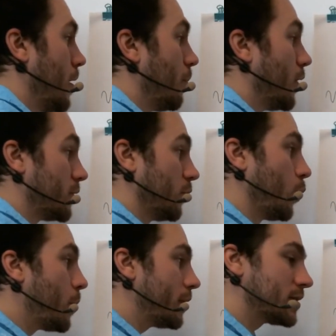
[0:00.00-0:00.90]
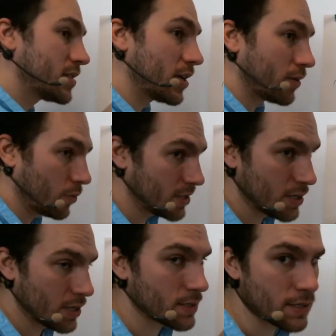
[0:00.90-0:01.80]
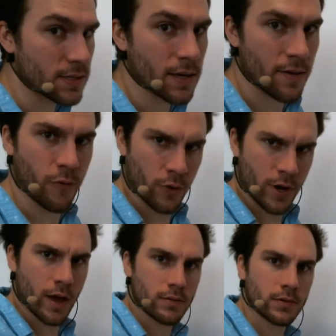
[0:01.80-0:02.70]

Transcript: but we will stick with this design for now.